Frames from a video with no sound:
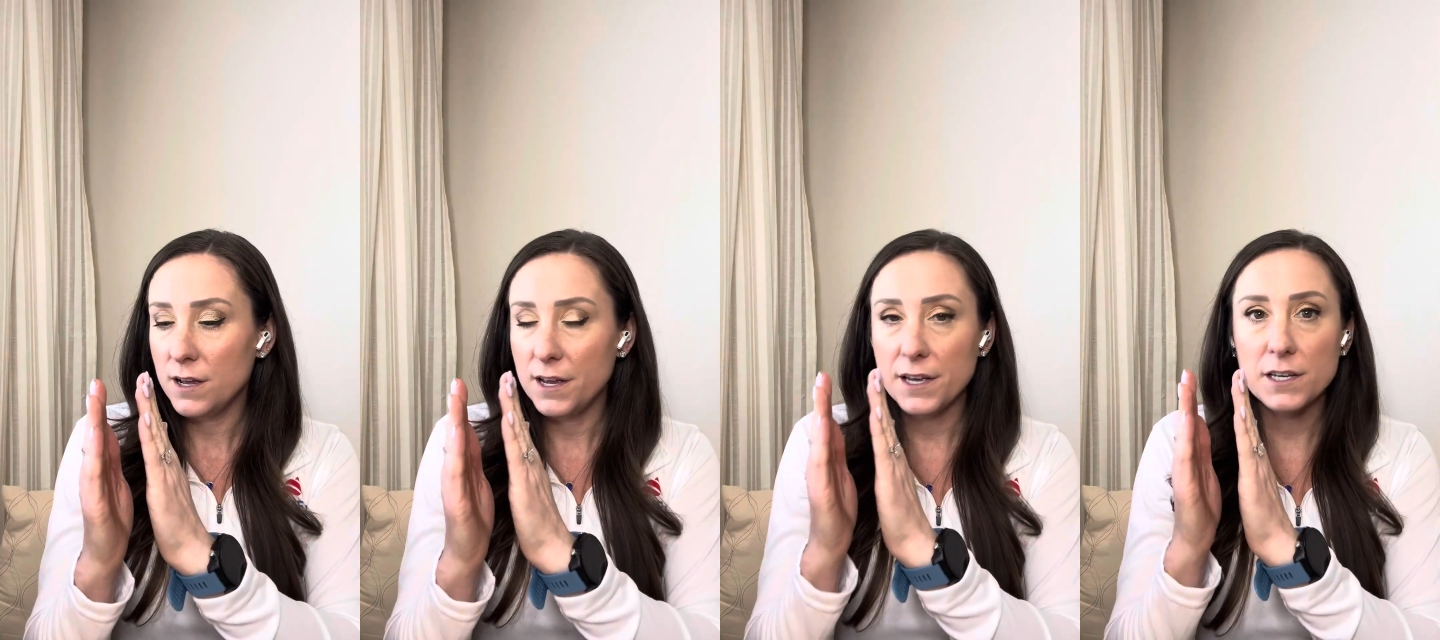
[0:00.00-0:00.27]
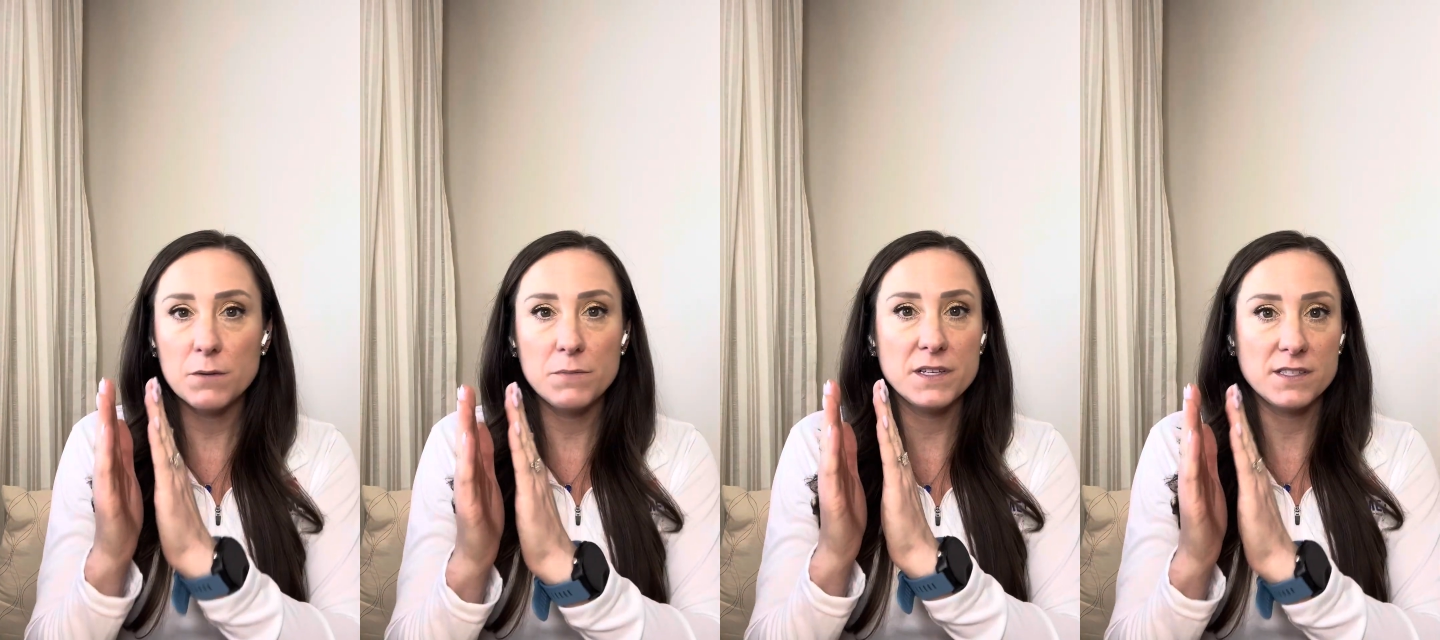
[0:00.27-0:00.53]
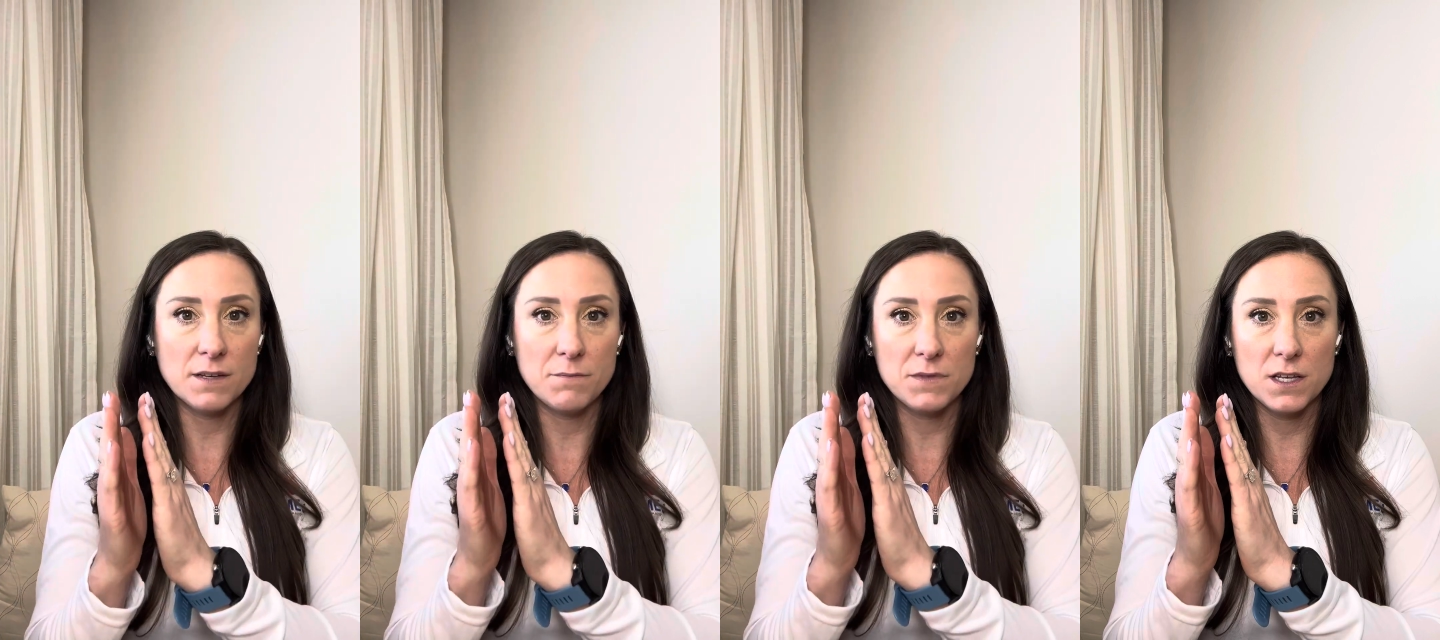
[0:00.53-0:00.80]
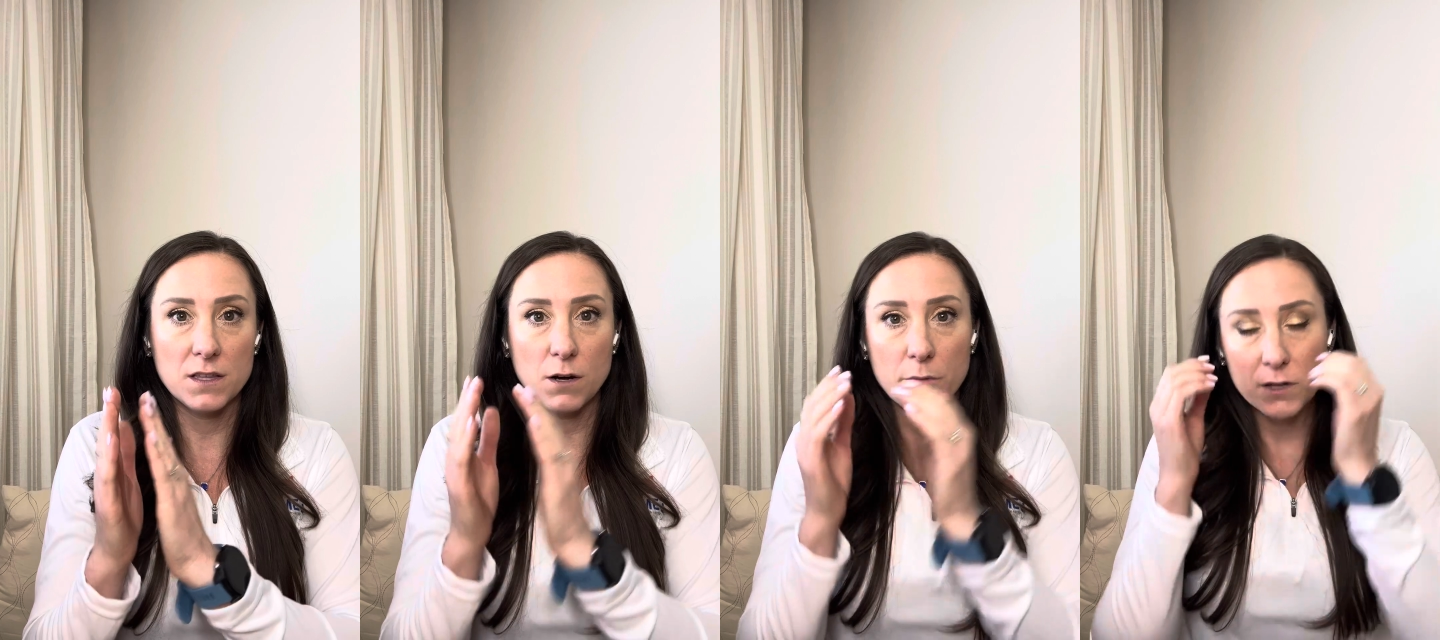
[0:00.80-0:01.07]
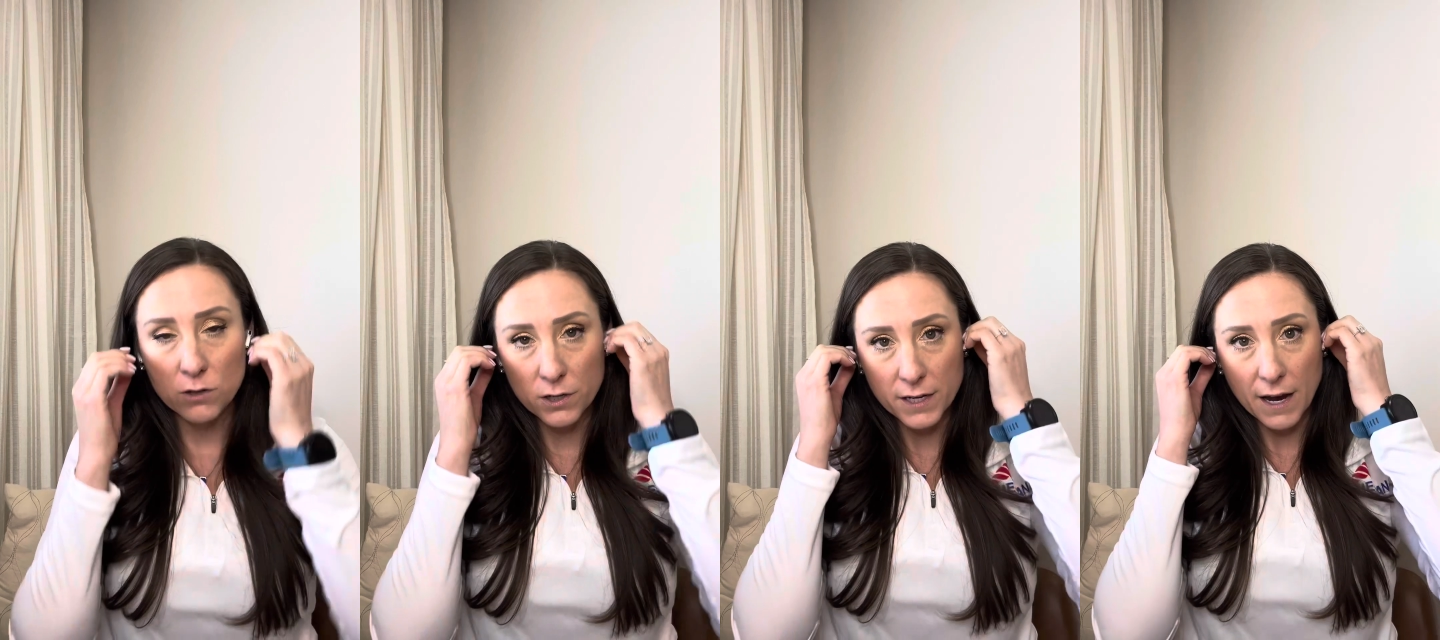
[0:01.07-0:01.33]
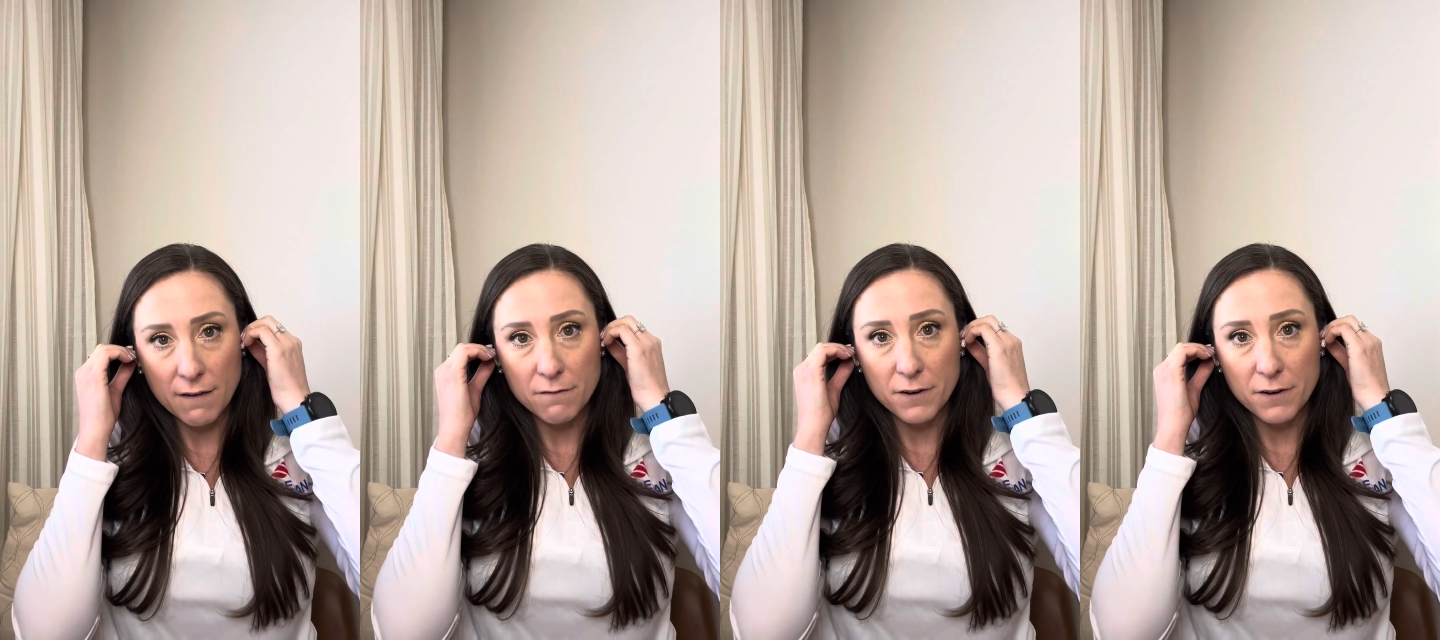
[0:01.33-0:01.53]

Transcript: it can be something that we look at